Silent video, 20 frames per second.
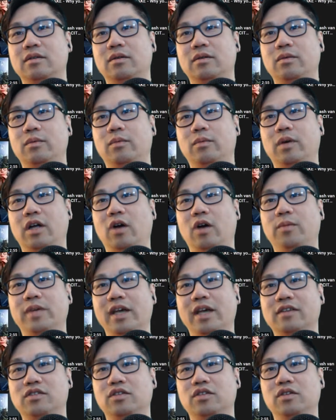What
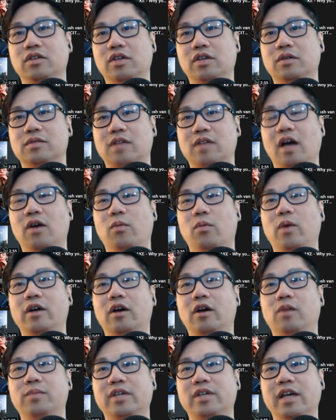OBS do you use? Oh, what
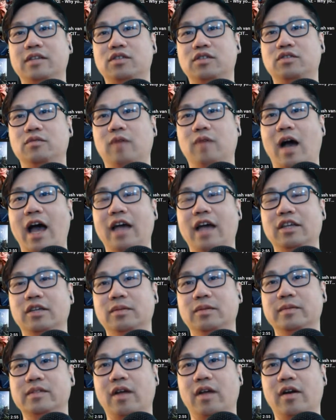OBS do I
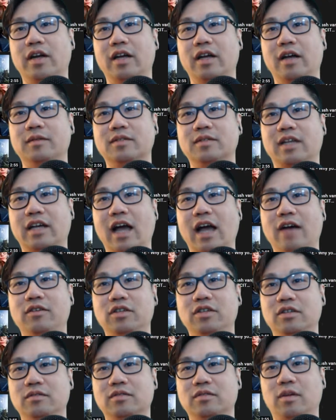use? Sorry, I was like, how
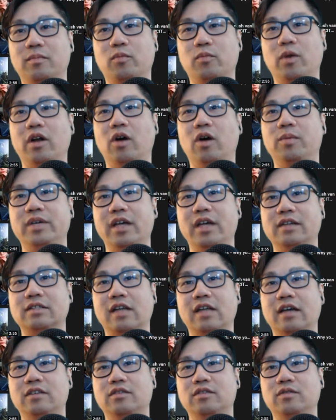do you use it? What OBS
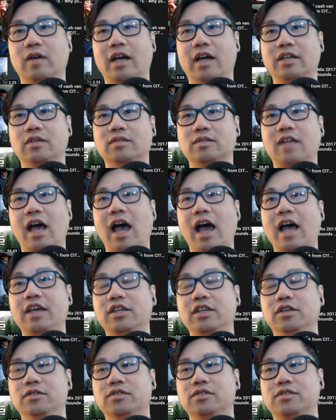do I use? I
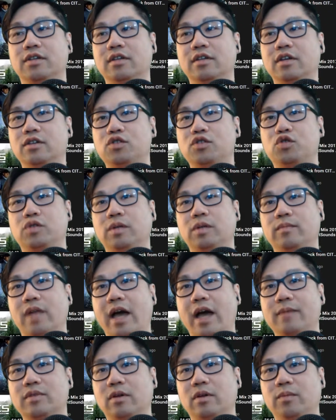use
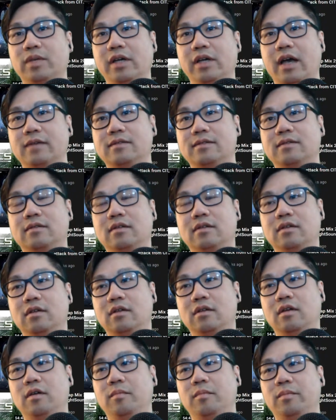Streamlabs OBS.
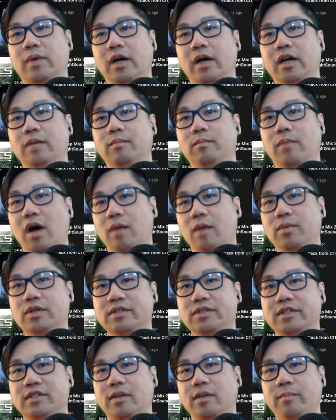But
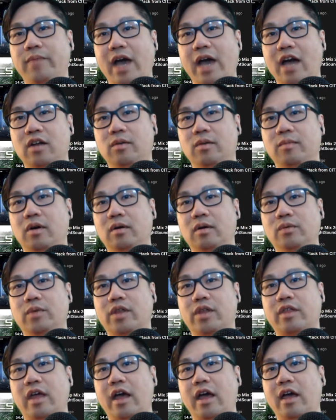Marbles is compatible
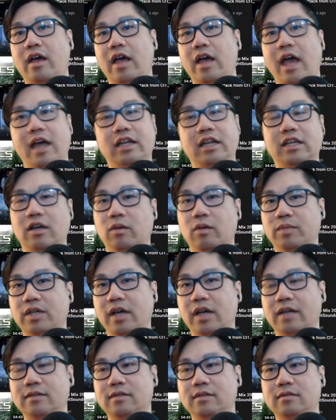with any
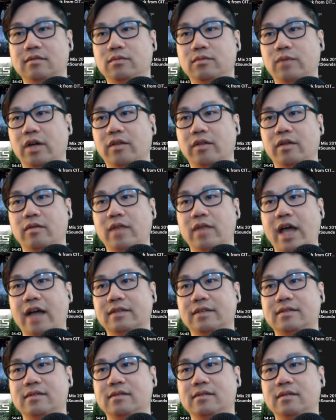OBS, whether
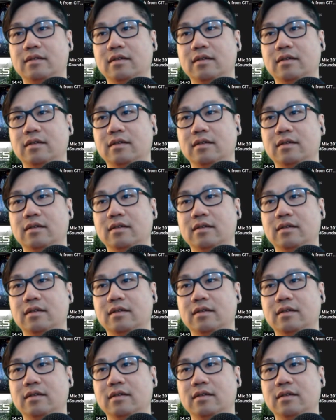that's